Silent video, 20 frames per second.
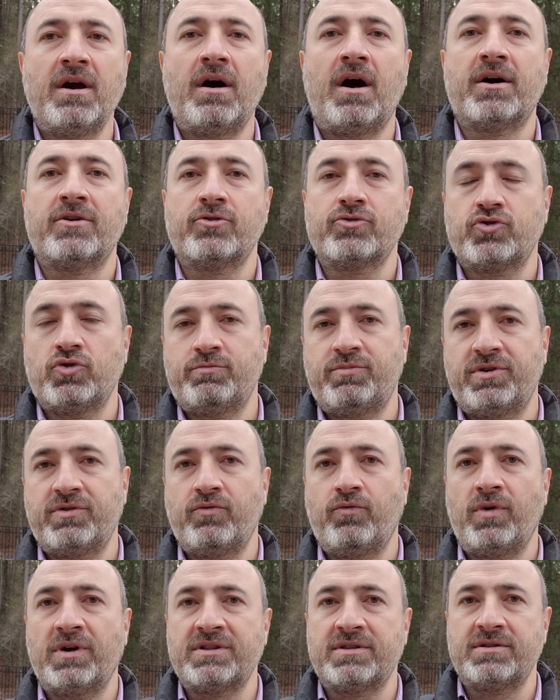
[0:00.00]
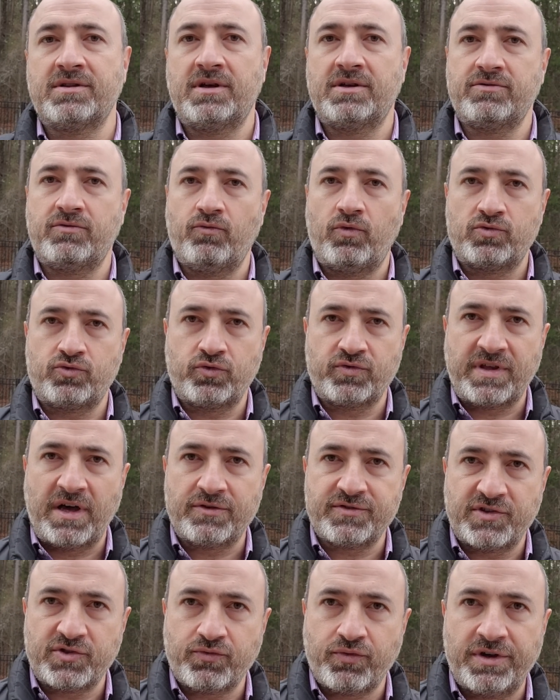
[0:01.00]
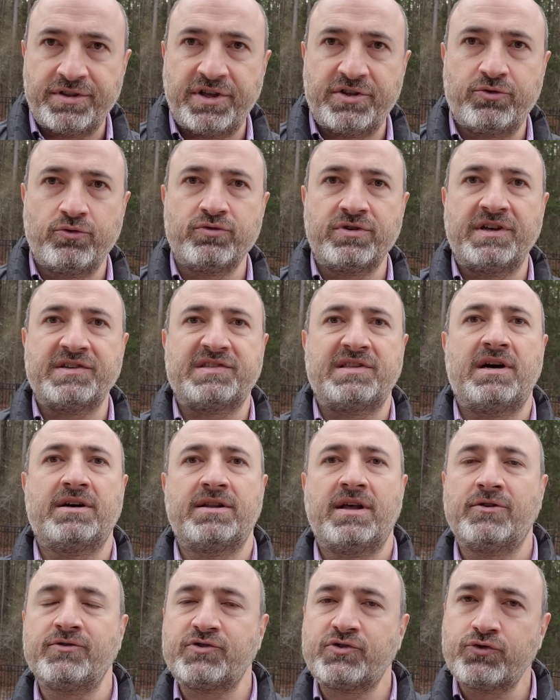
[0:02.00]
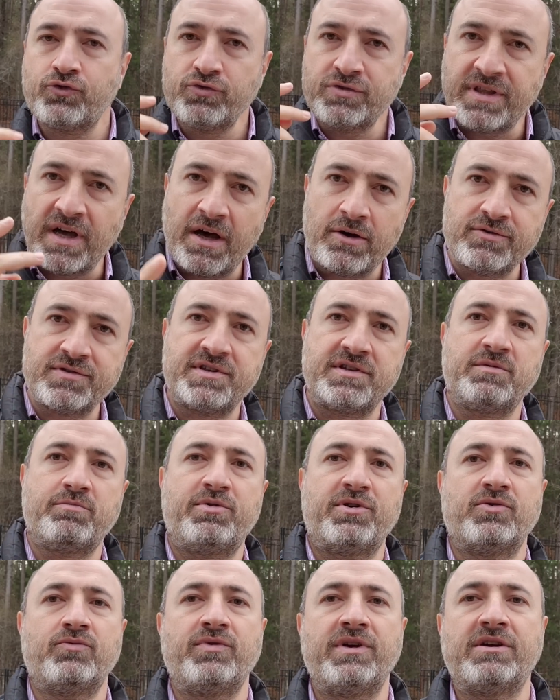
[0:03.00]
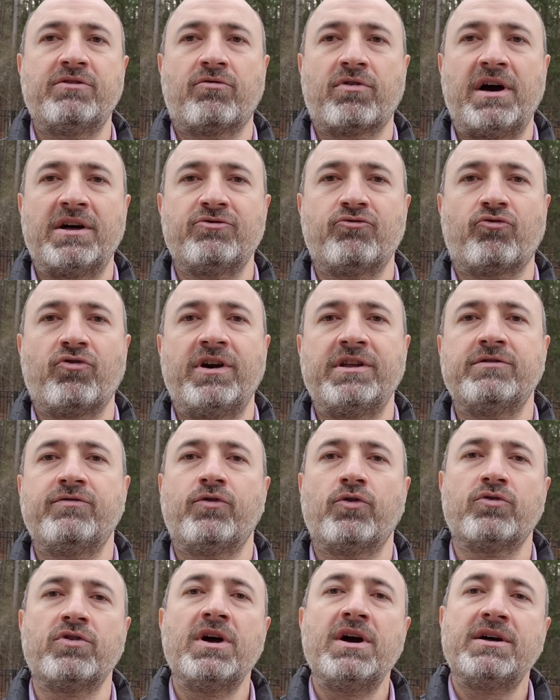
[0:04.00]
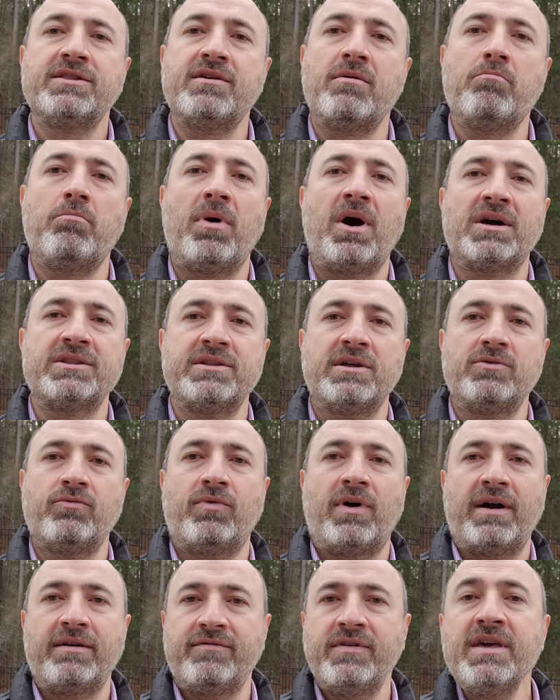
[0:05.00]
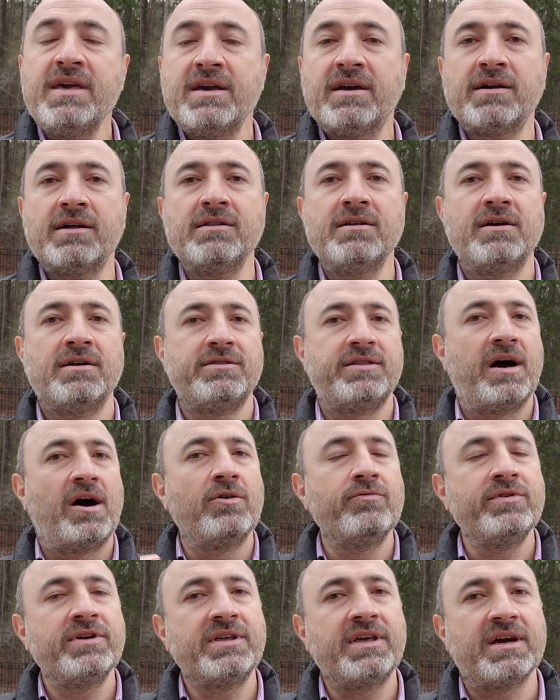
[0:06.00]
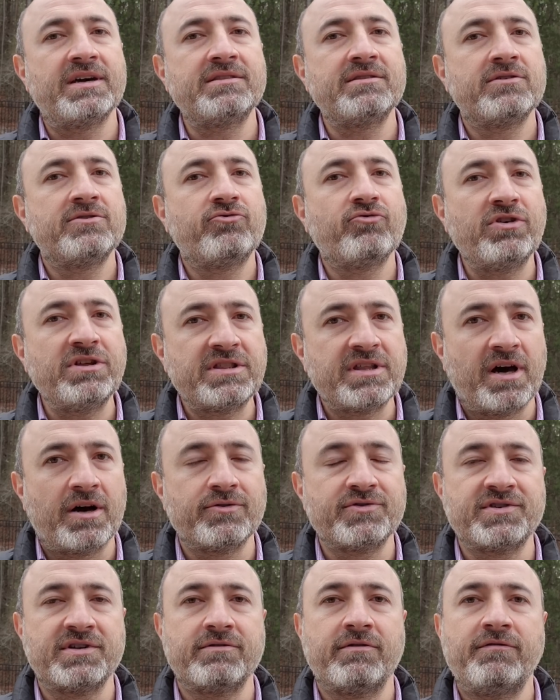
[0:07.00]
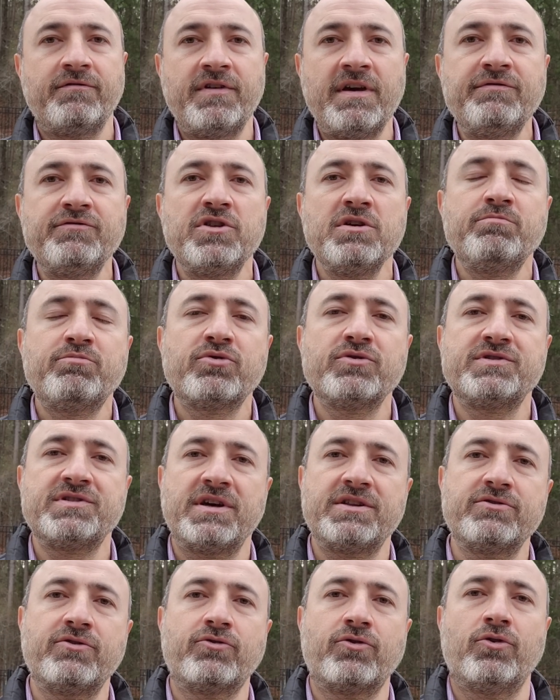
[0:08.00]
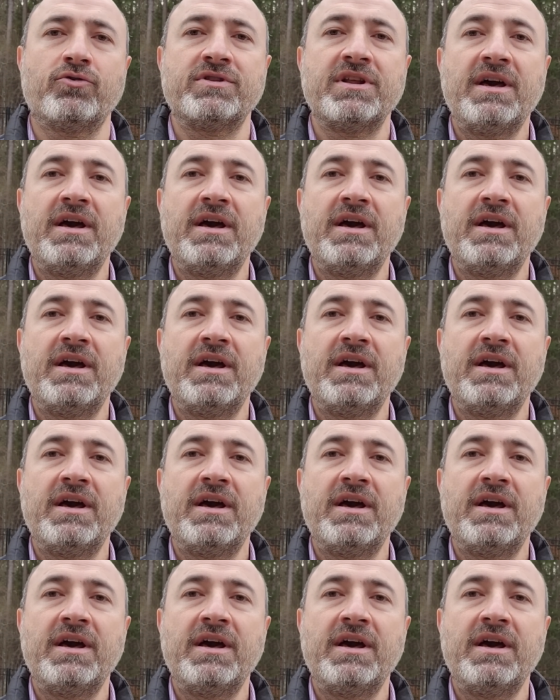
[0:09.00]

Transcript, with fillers: On October 1, 2022, Tesla announced 2,000 per week run rate for the Model Y vehicle. Now we get 3,000, 50% growth.